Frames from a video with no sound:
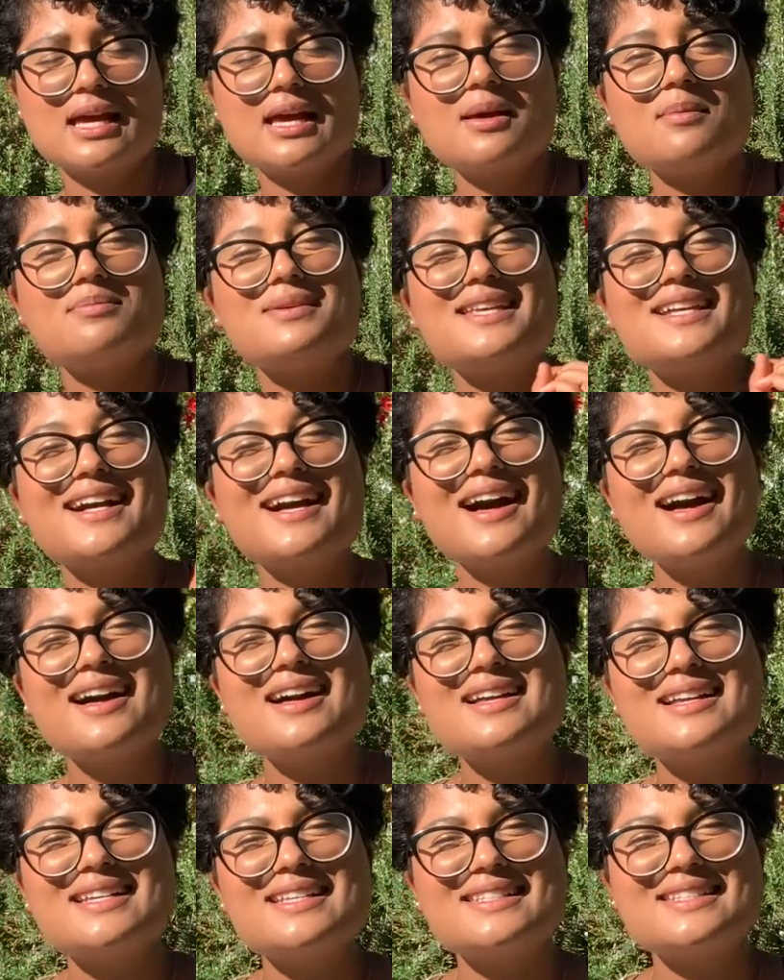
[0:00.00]

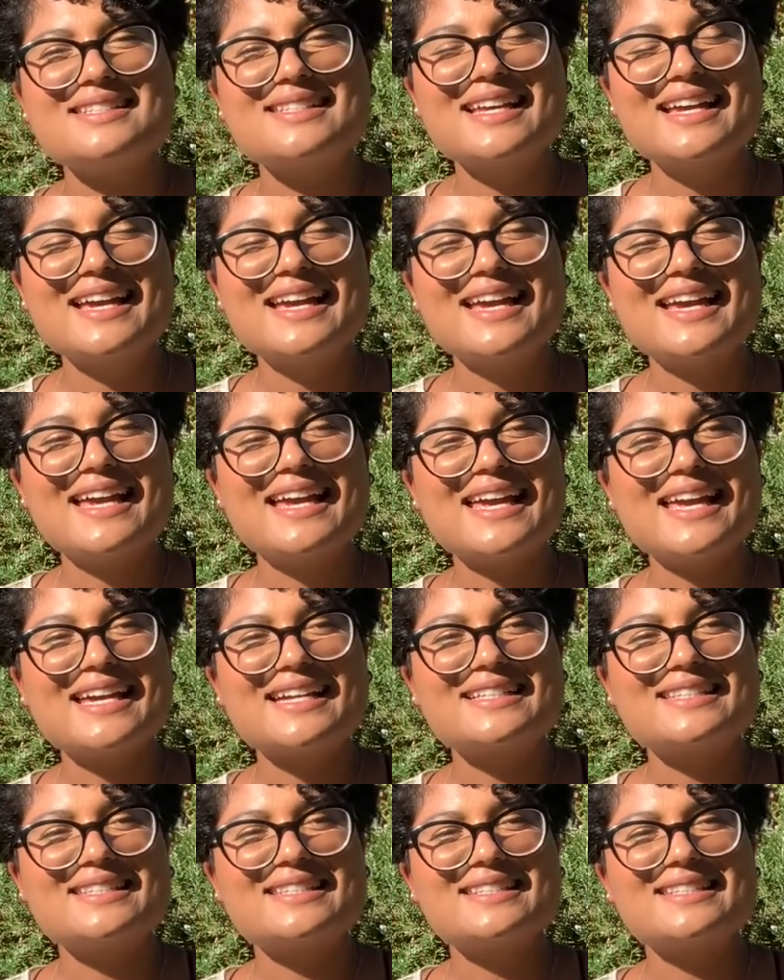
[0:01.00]
because
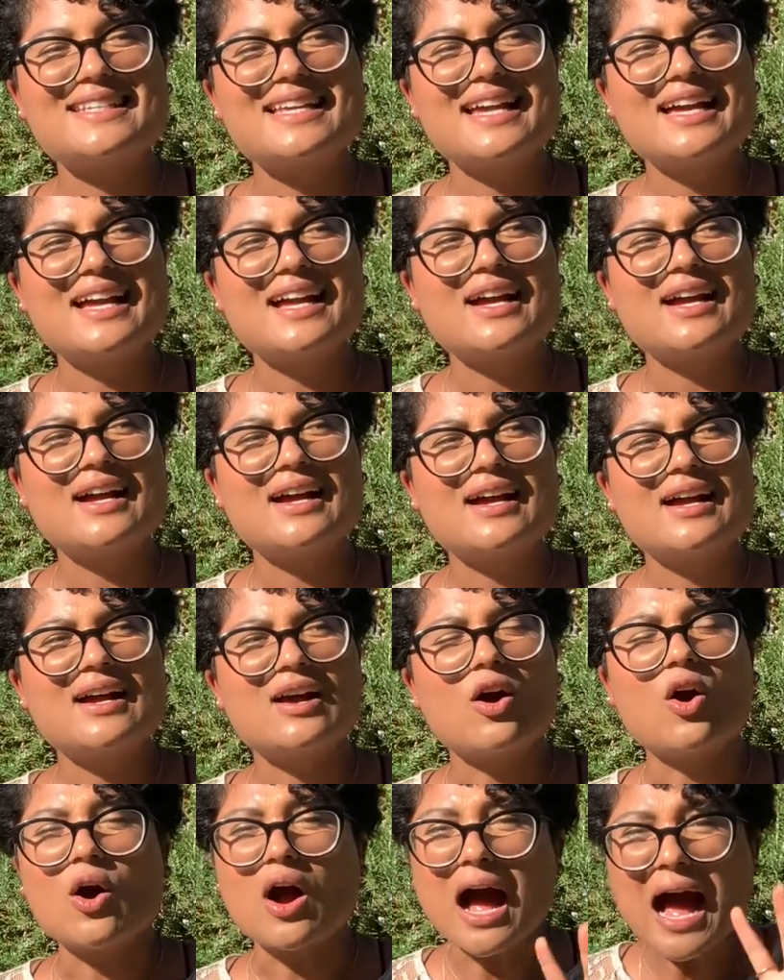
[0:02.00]
it's
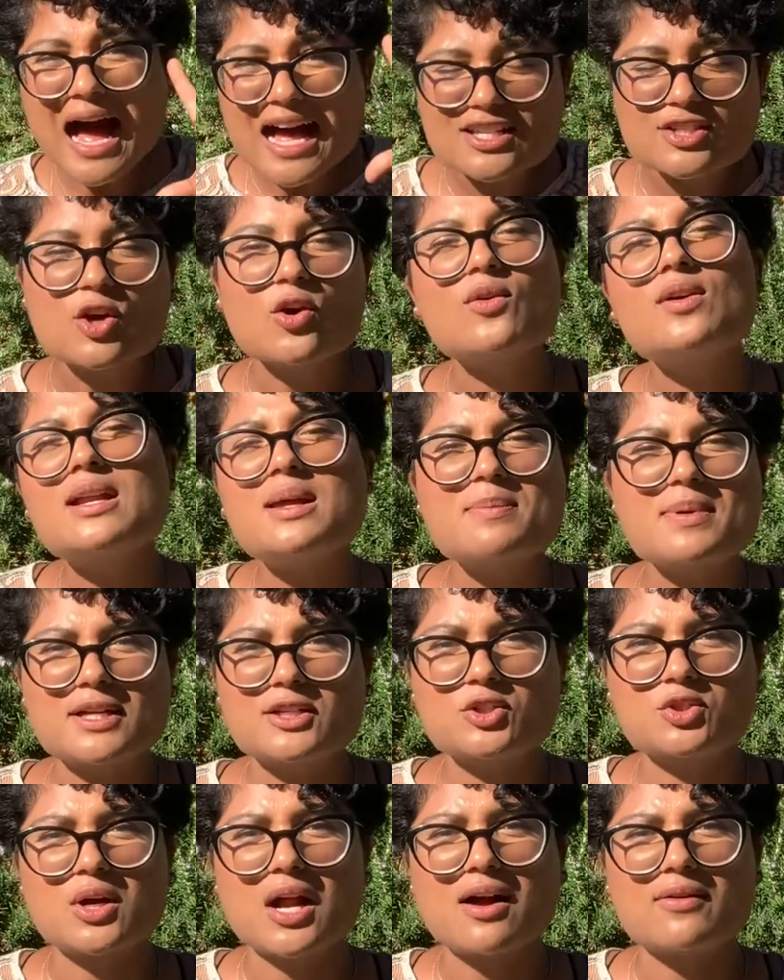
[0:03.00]
has already been
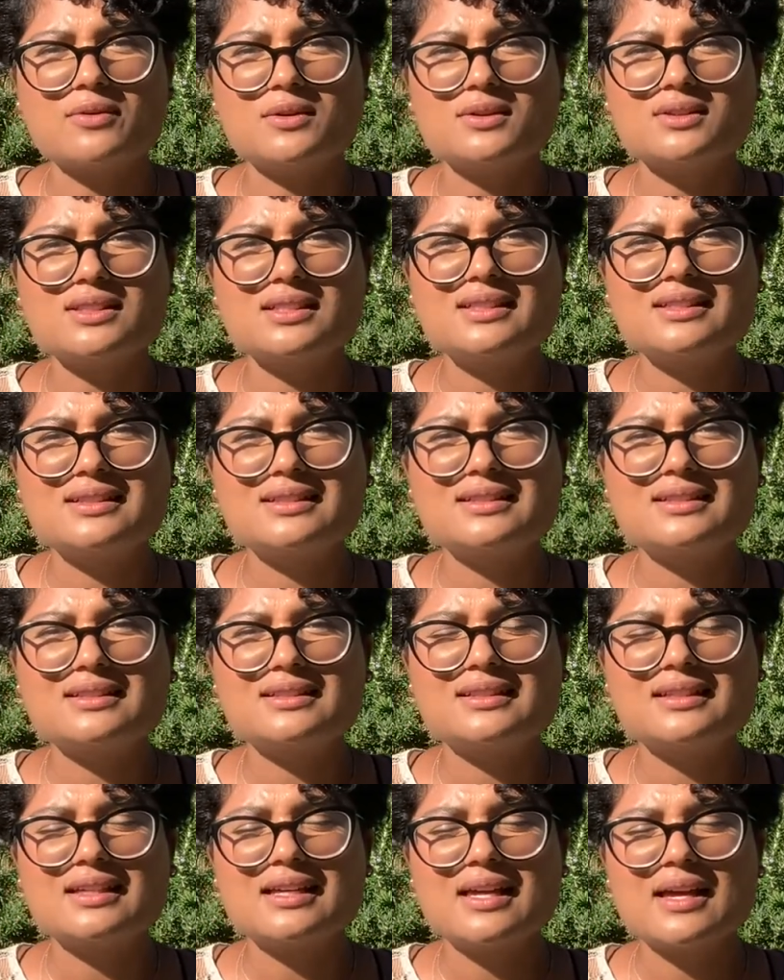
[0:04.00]
traveled
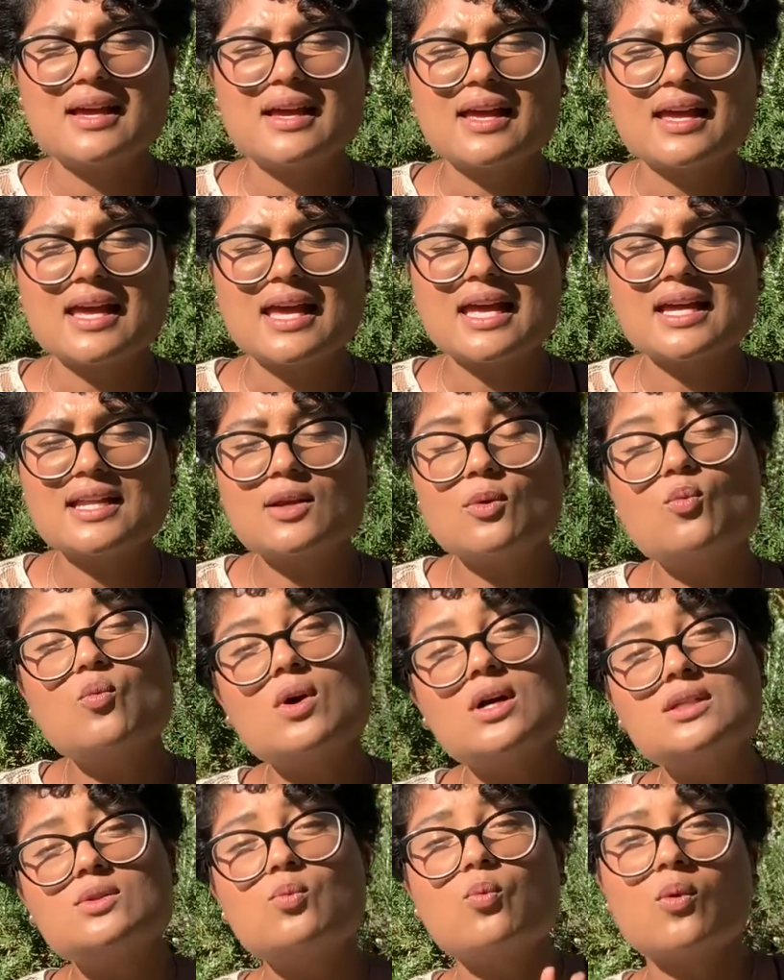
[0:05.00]
and it
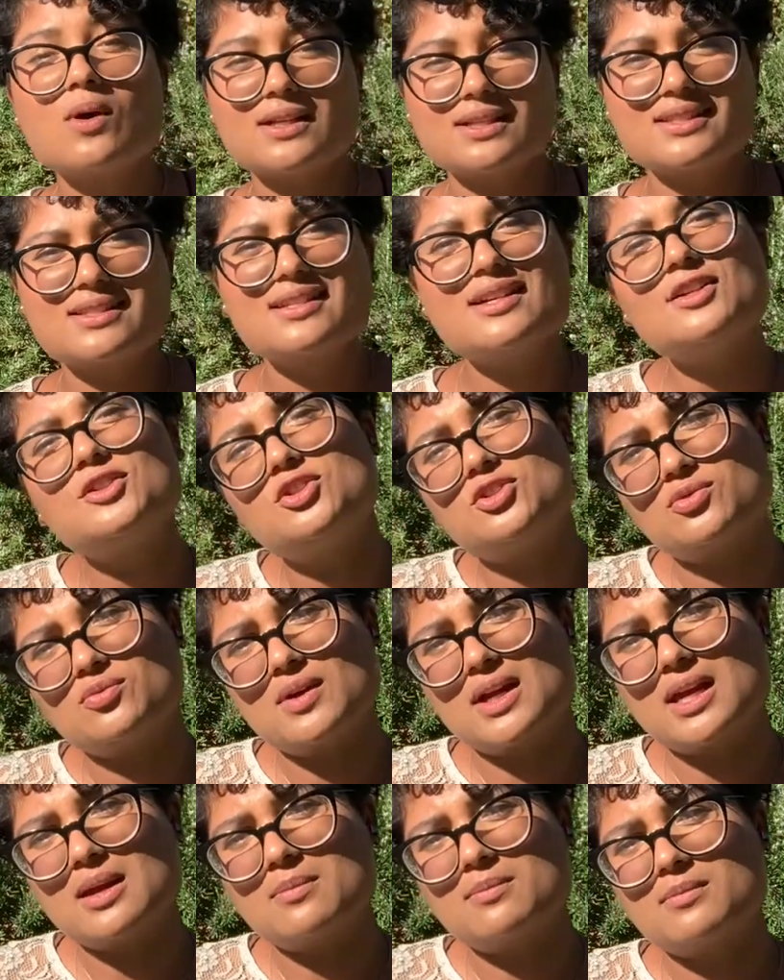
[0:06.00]
was once a
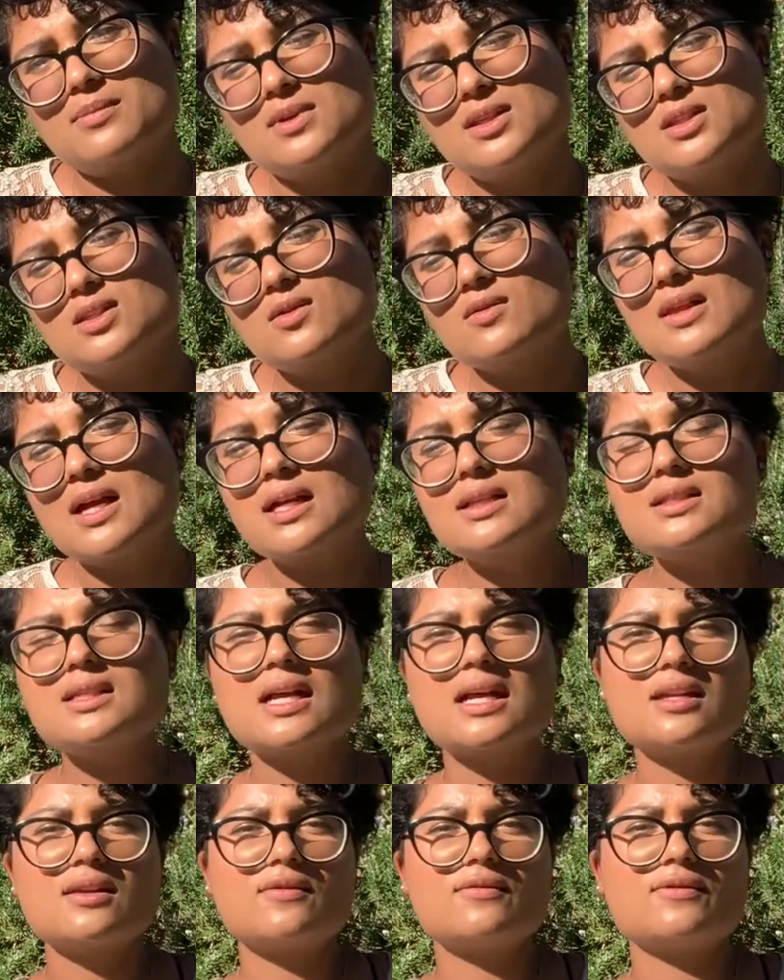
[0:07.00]
dream. So that's
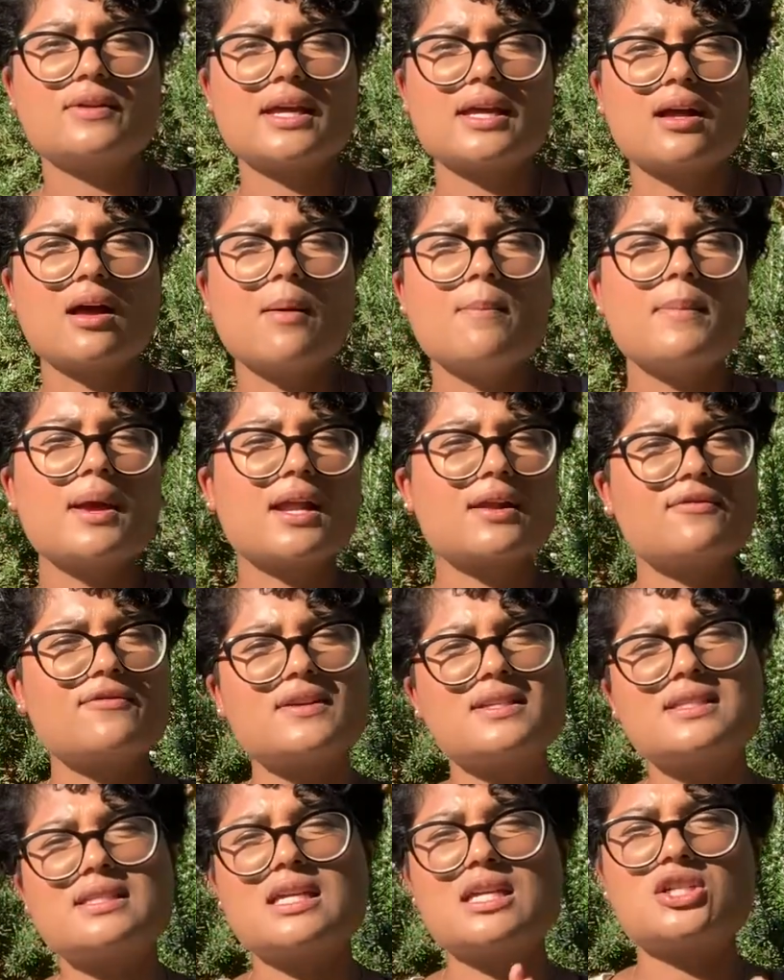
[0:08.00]
kind of like a
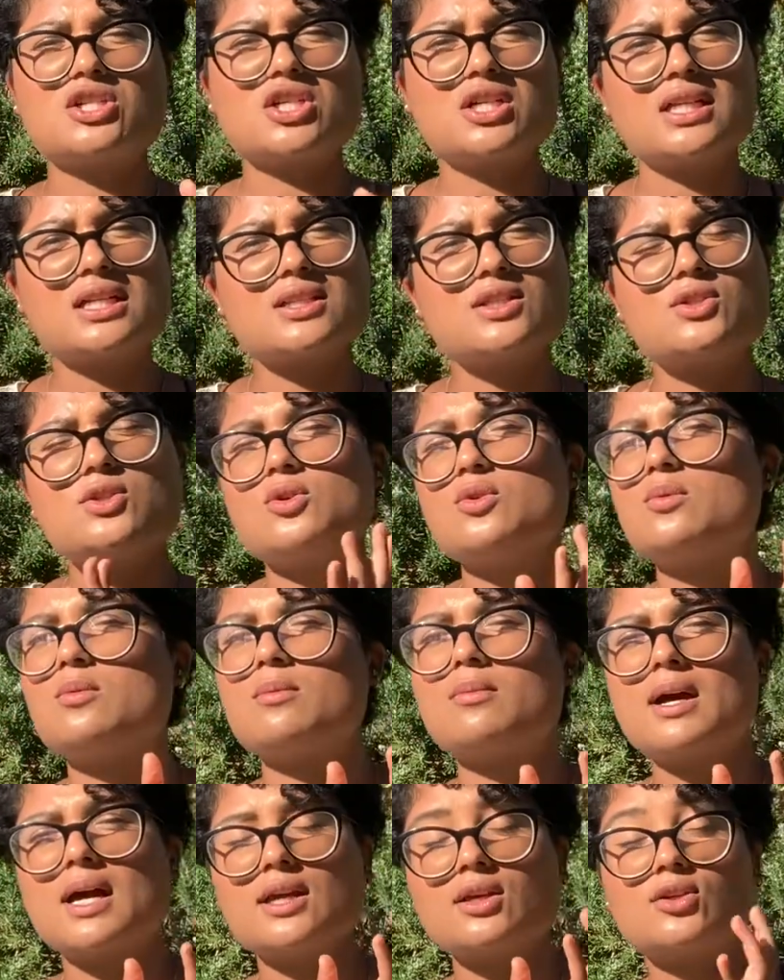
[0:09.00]
manifestation into
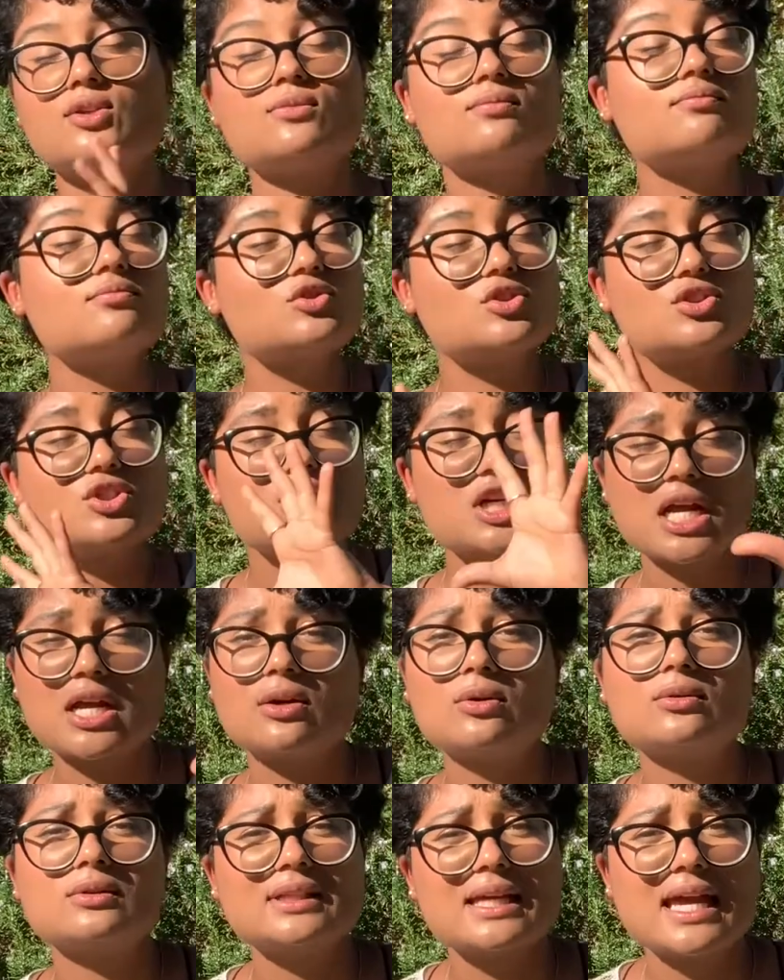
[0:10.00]
my
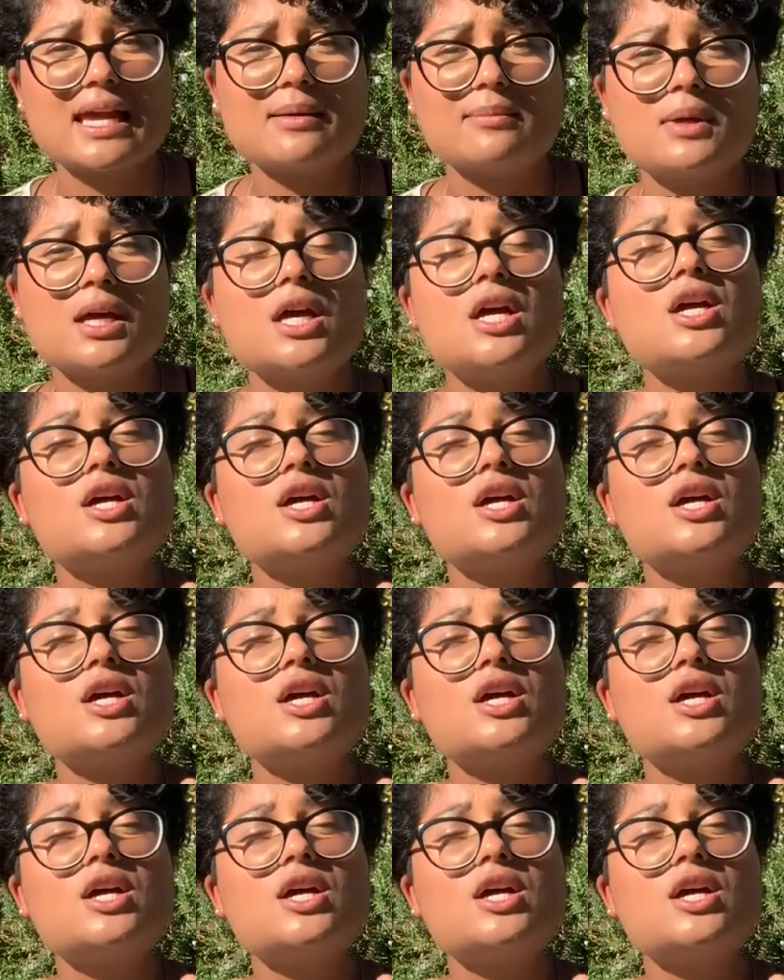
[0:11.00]
channel name.